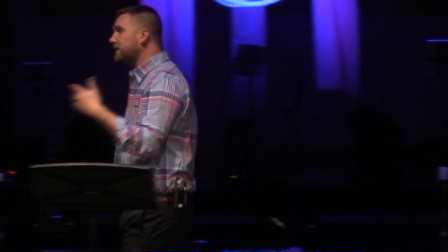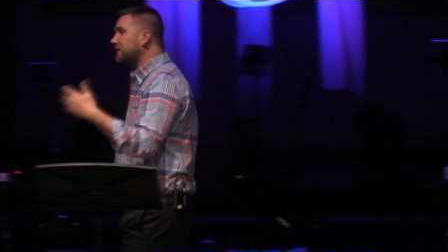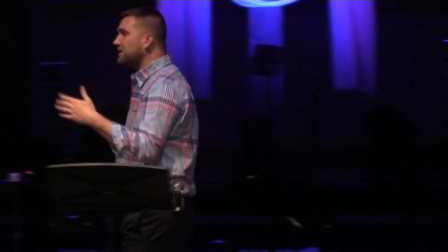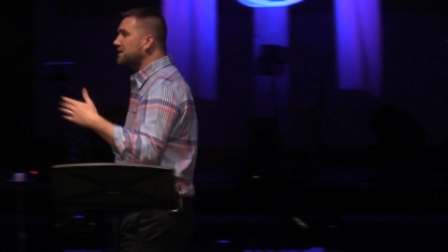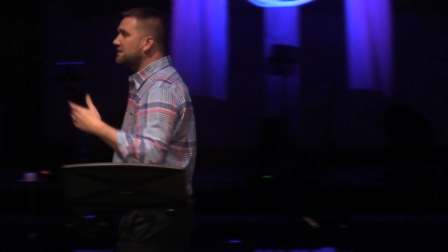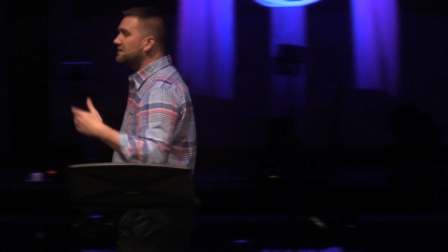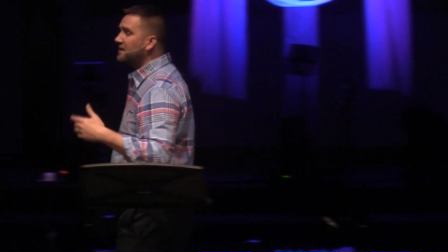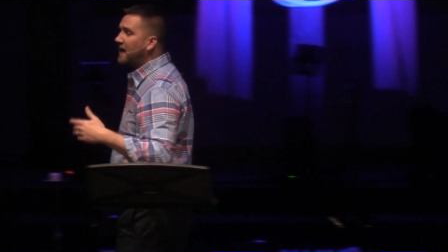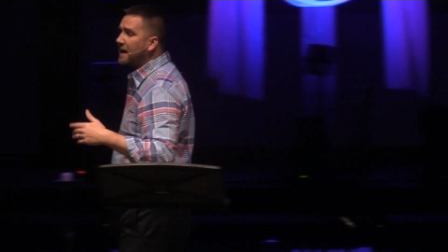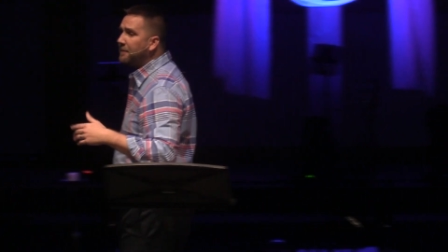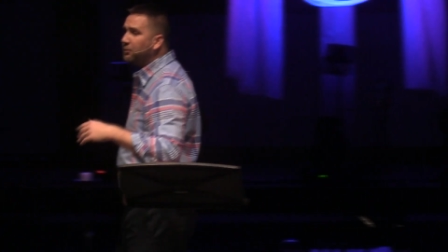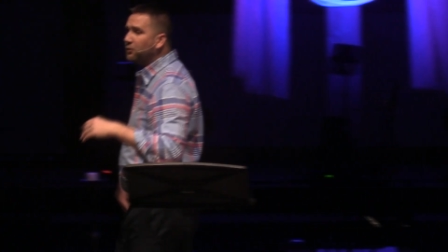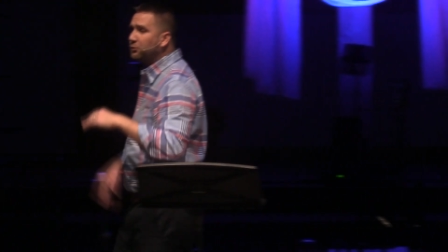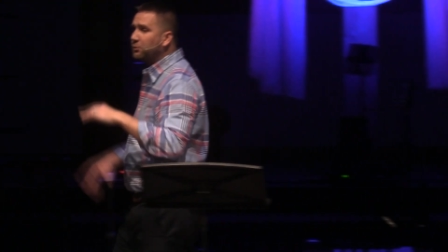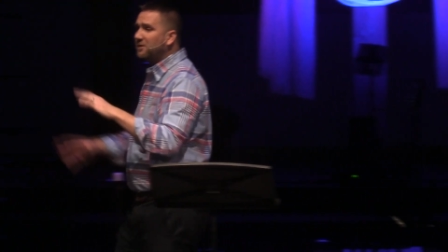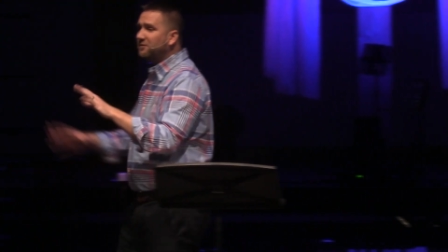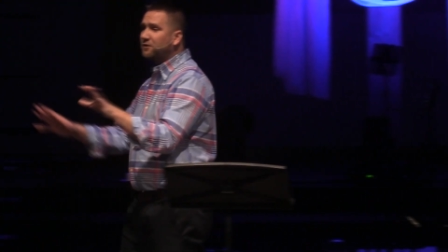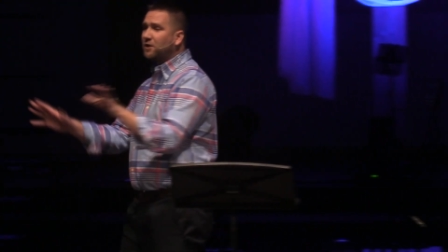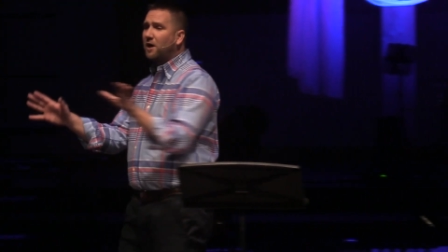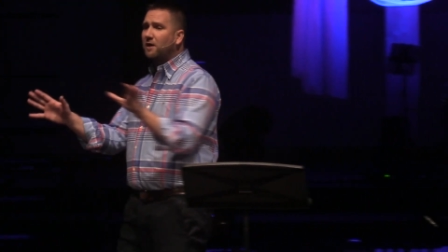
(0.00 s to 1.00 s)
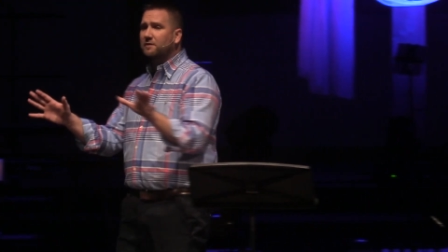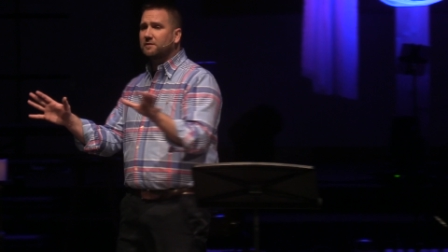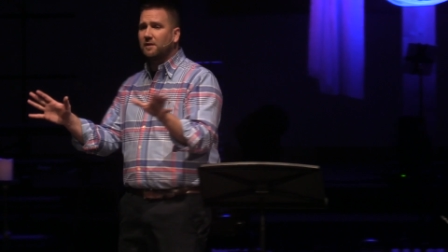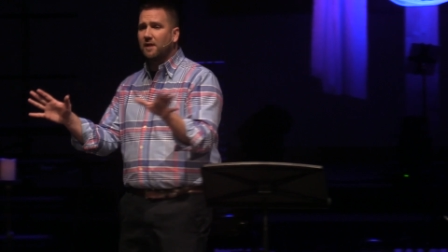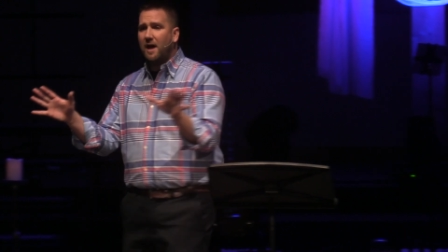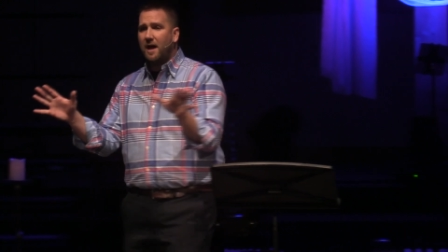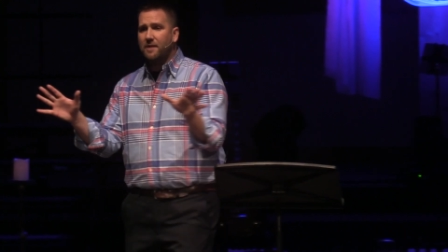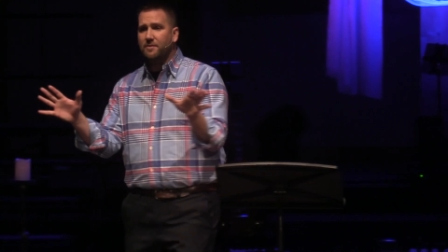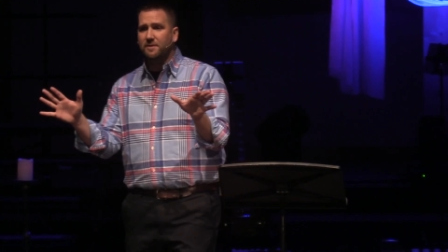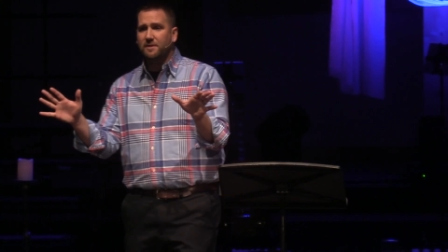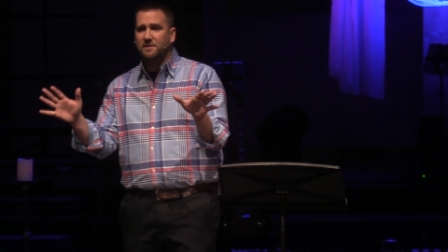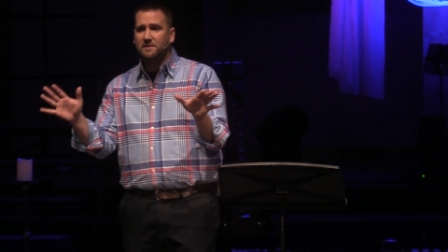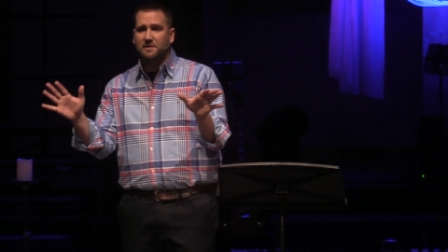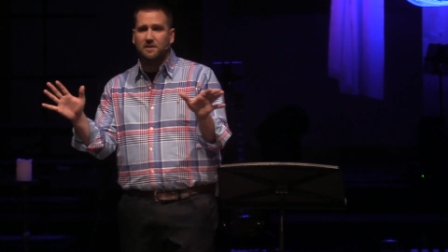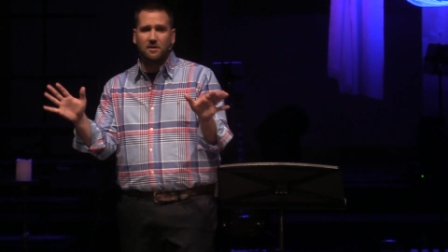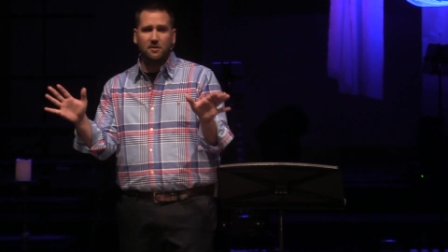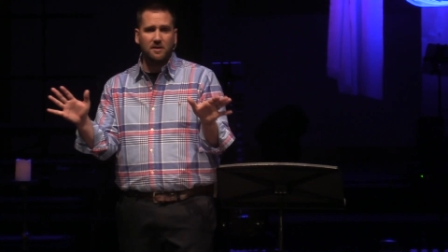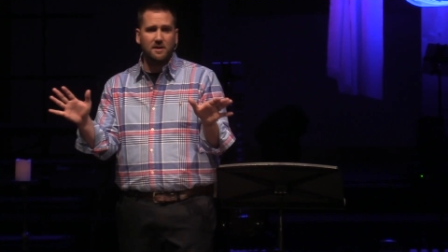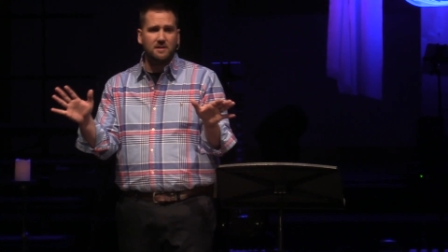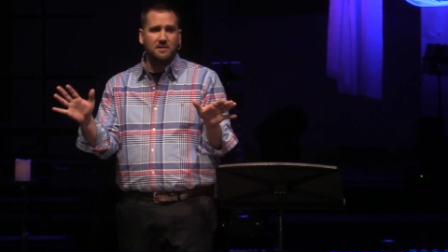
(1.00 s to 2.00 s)
at the disciples. We've talked a lot in this
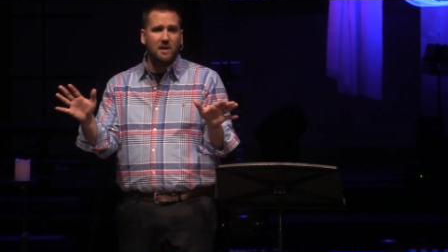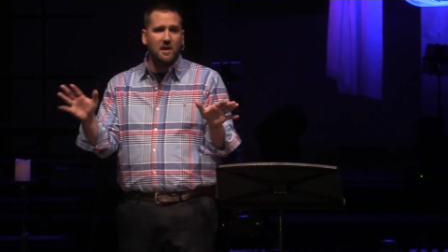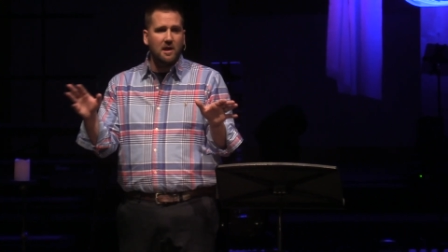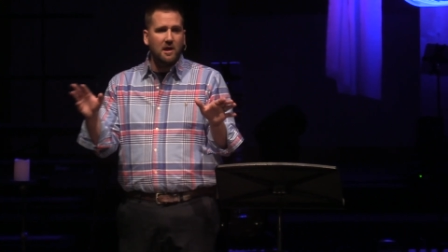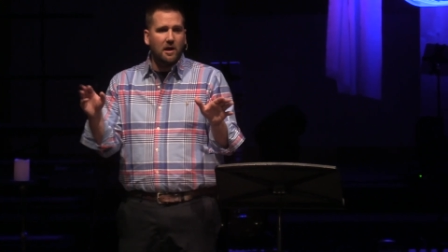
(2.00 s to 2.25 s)
series